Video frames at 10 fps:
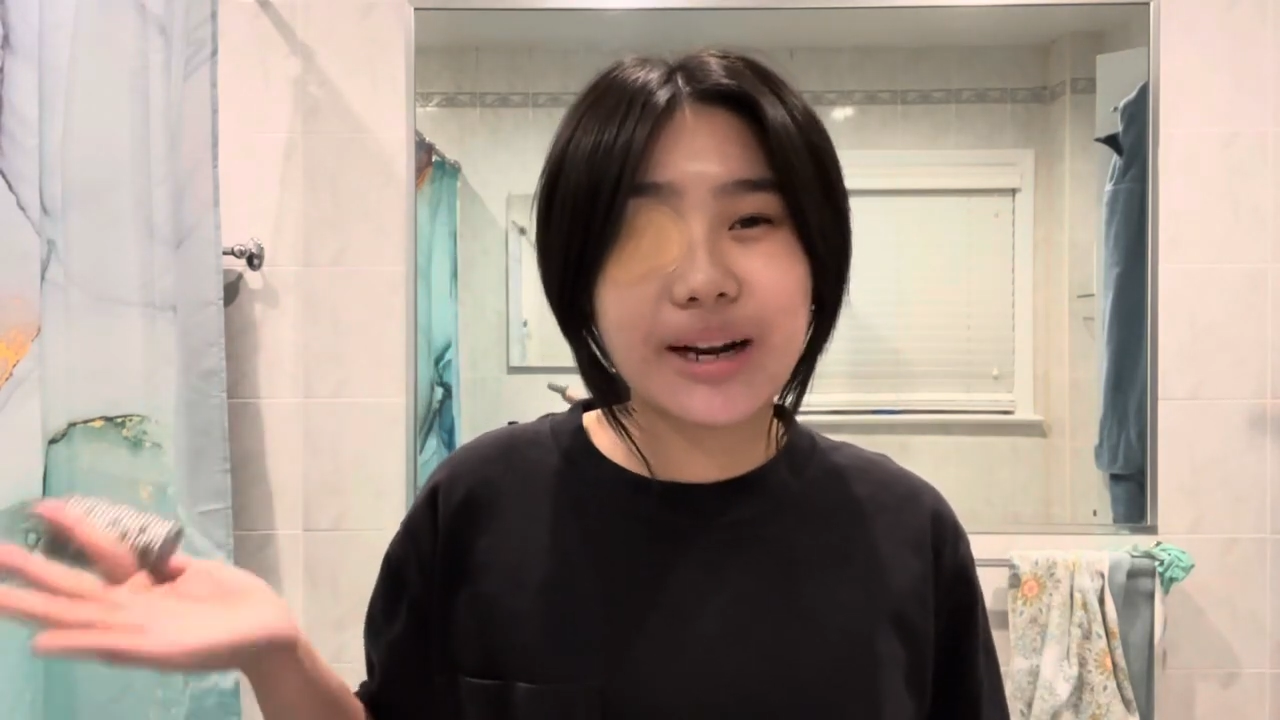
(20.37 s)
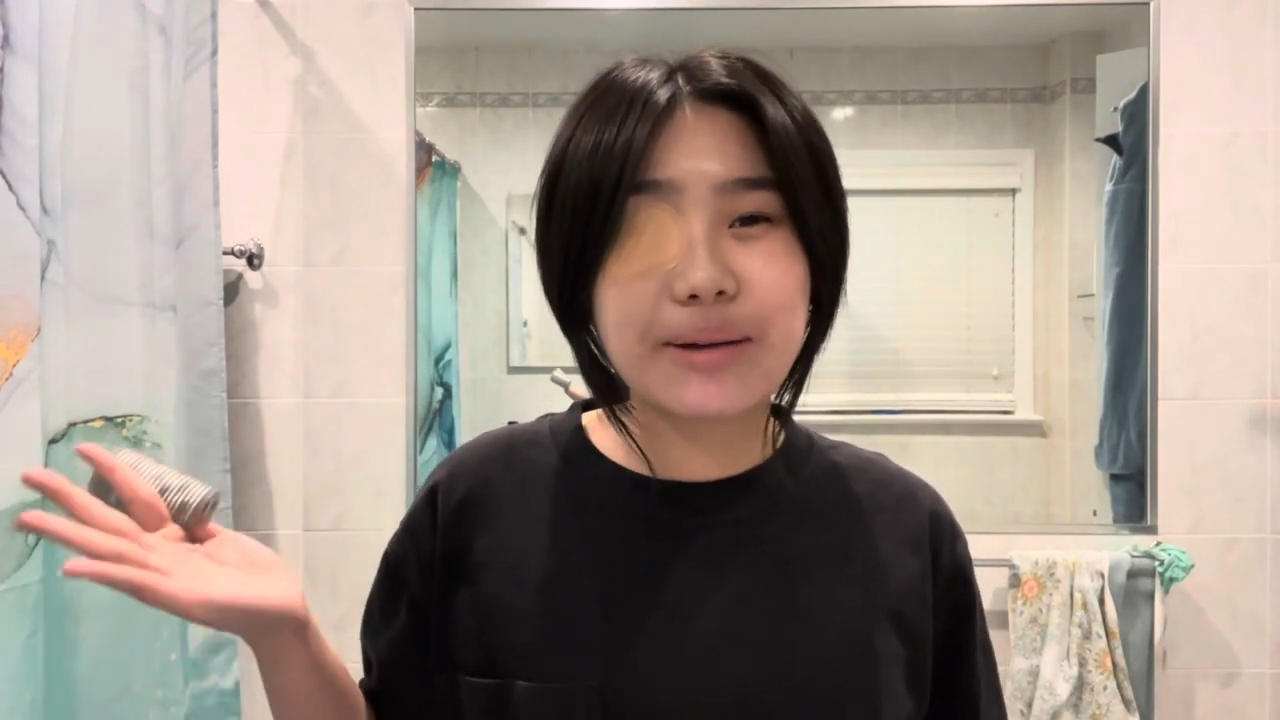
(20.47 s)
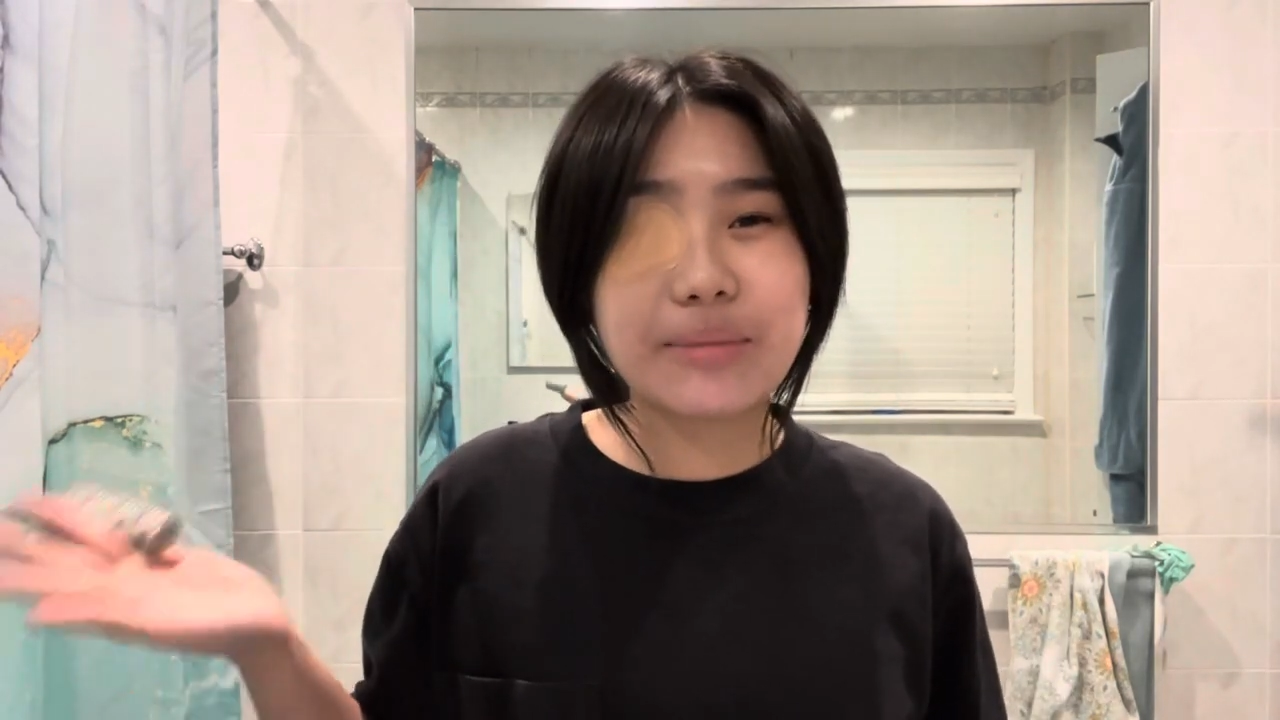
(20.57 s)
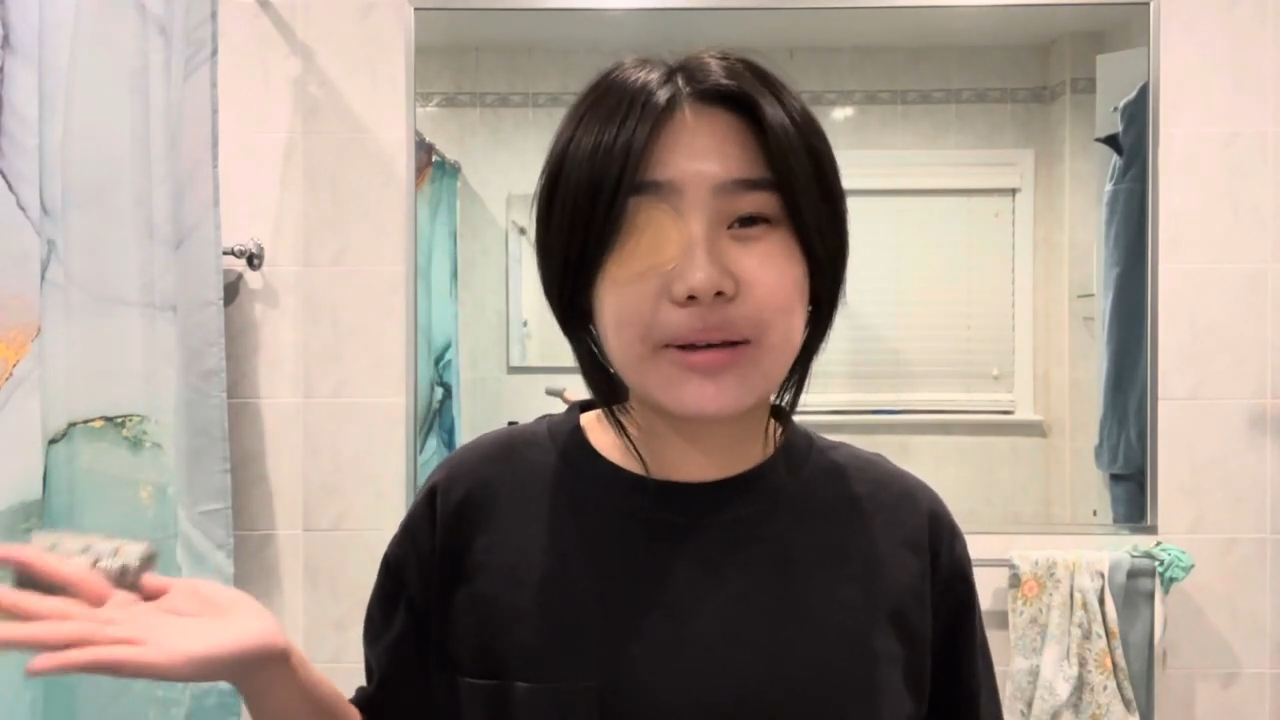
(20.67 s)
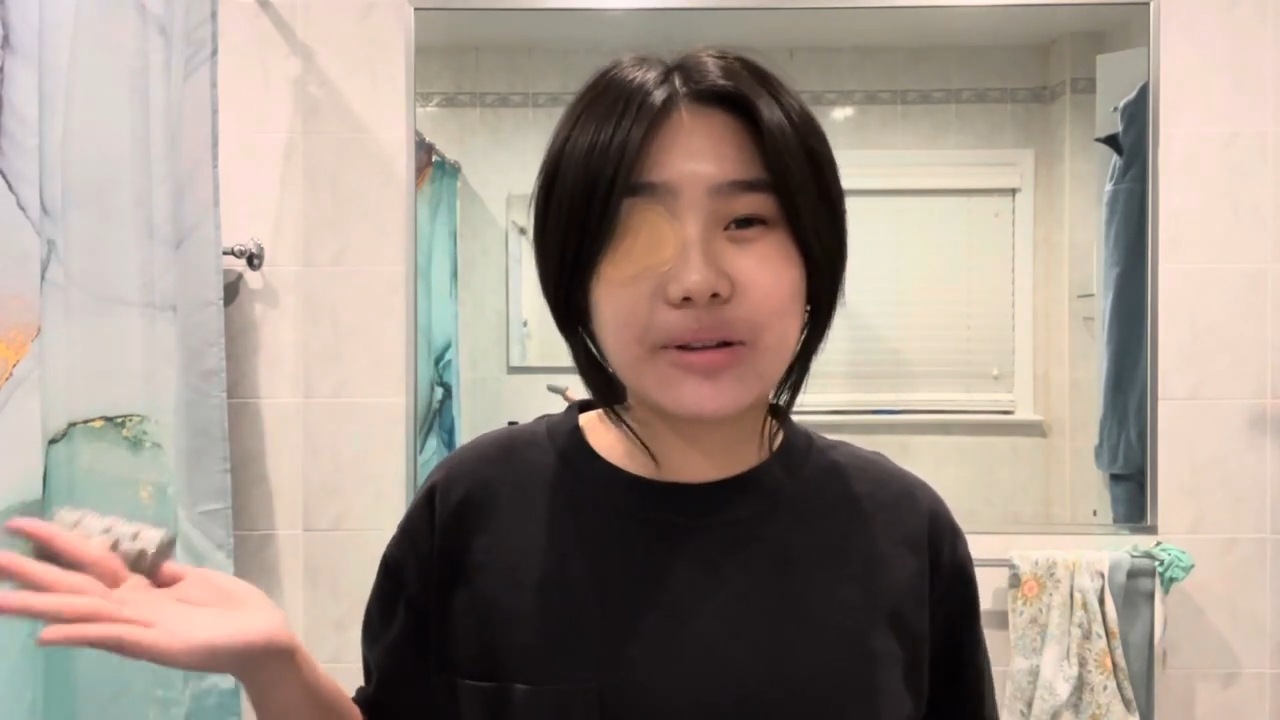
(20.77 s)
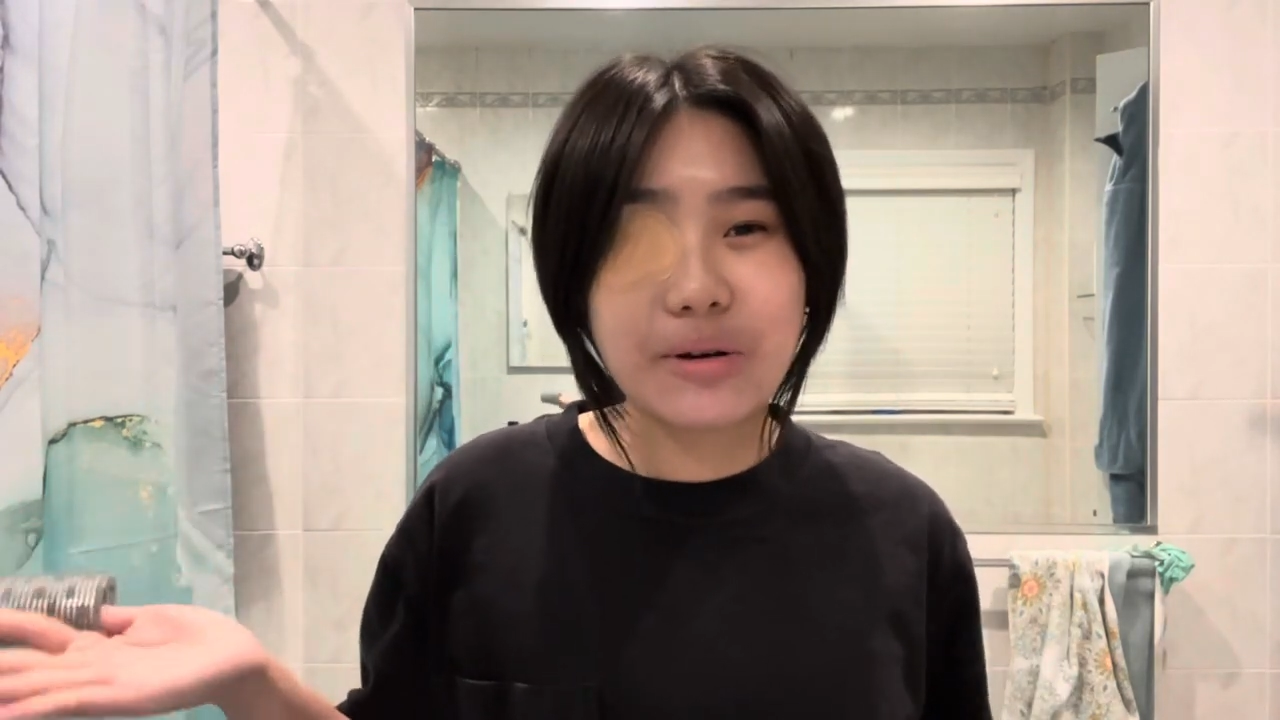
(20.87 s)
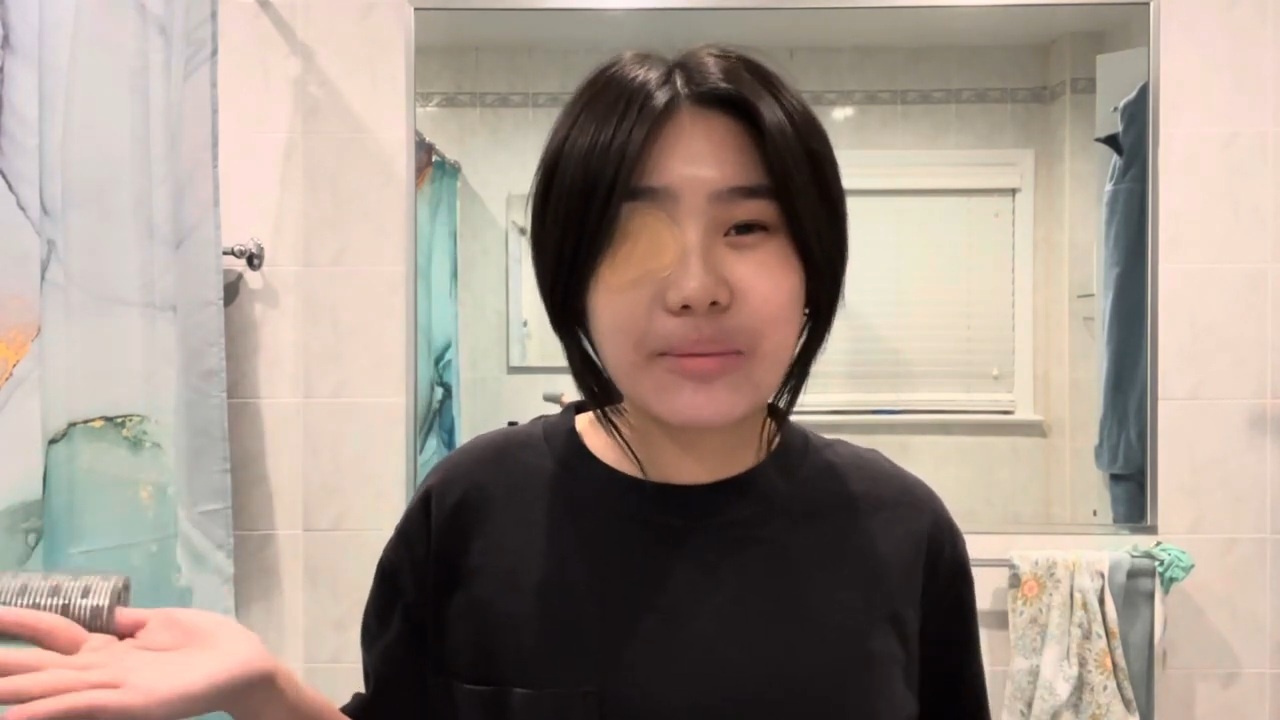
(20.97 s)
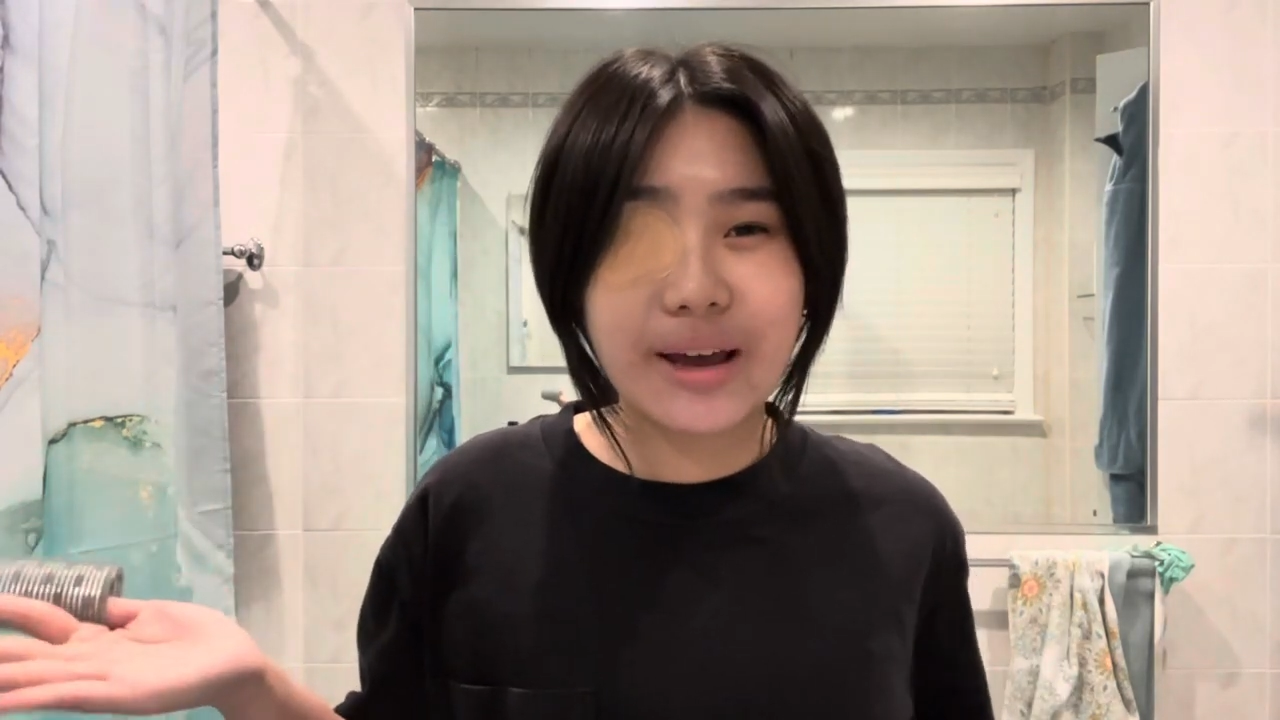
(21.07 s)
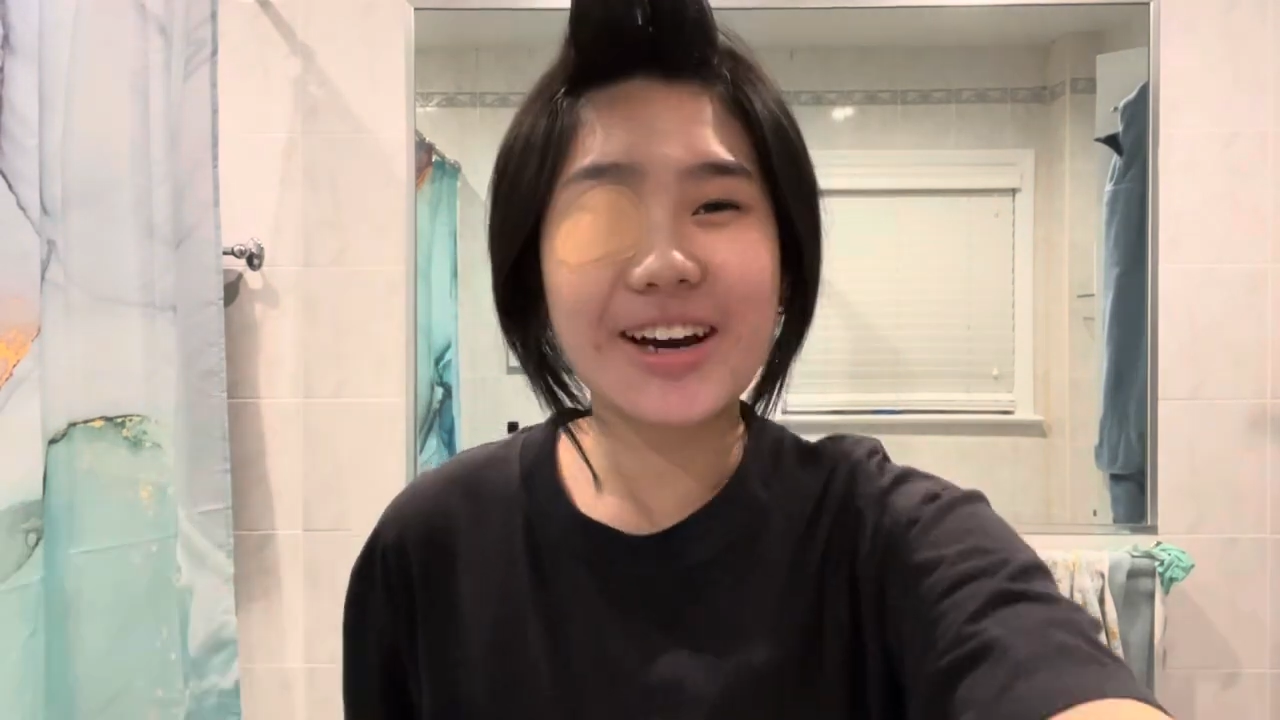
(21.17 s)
I meet no man.